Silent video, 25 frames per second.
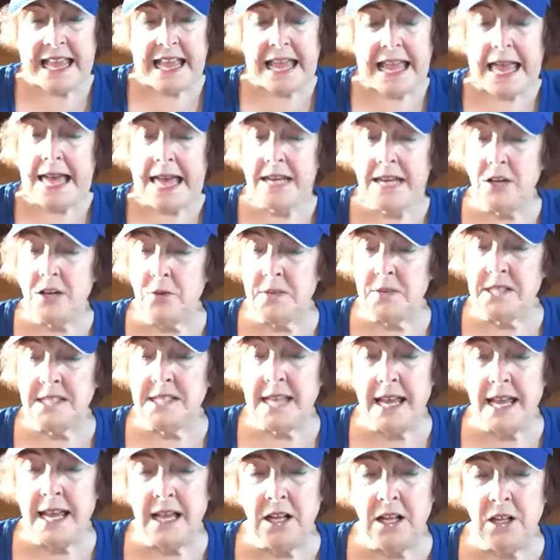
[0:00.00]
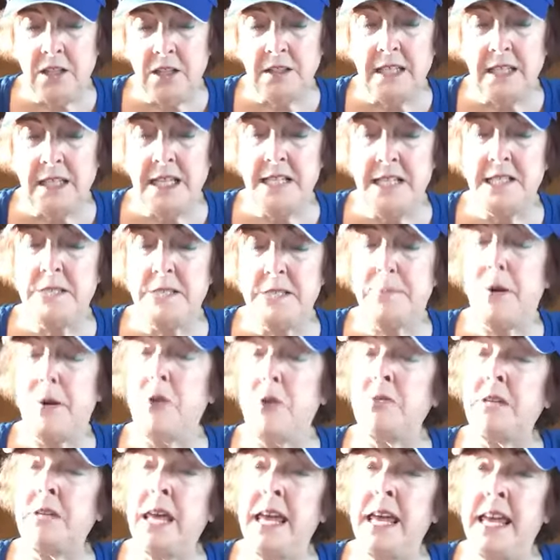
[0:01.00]
And it was held in
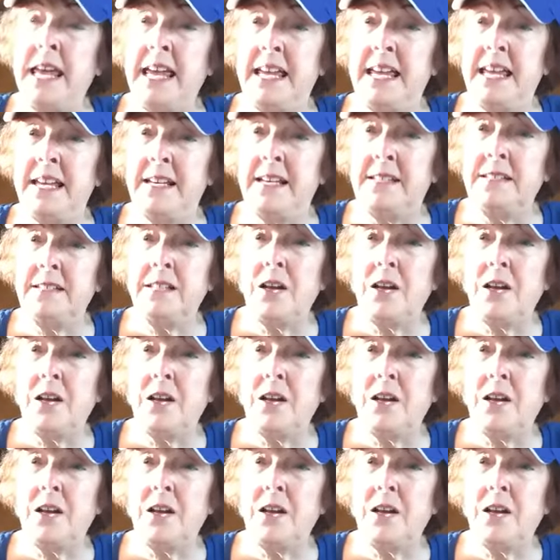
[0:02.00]
Spokane,